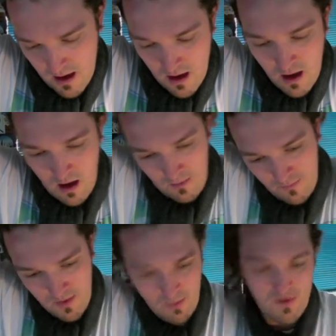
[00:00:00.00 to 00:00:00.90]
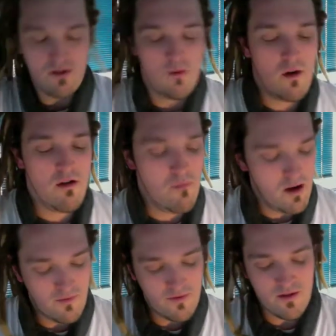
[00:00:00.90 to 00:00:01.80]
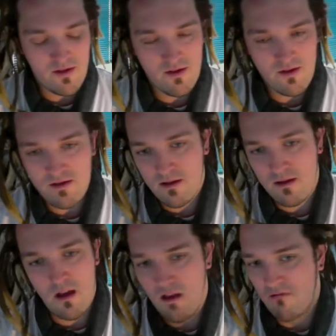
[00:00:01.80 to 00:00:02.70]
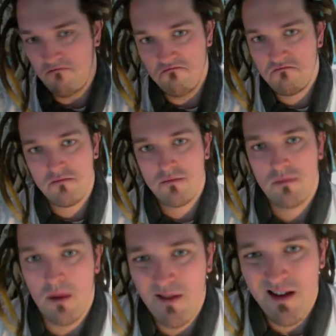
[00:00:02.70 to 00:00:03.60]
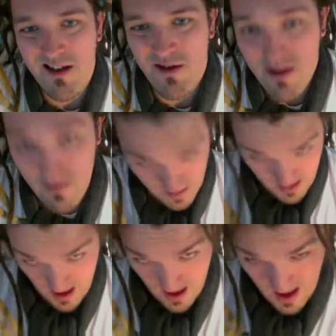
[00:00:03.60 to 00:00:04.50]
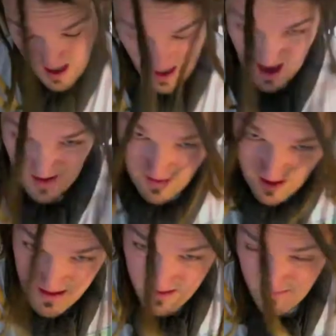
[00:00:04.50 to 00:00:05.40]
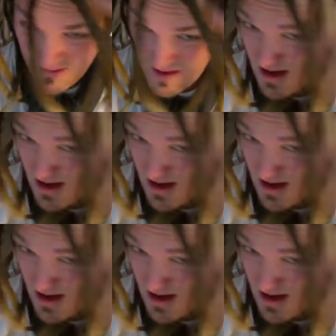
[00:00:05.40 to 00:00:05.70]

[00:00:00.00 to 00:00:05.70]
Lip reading: I'm enjoying wearing buffs. I'm just enjoying them really. Yeah, I've dyed them.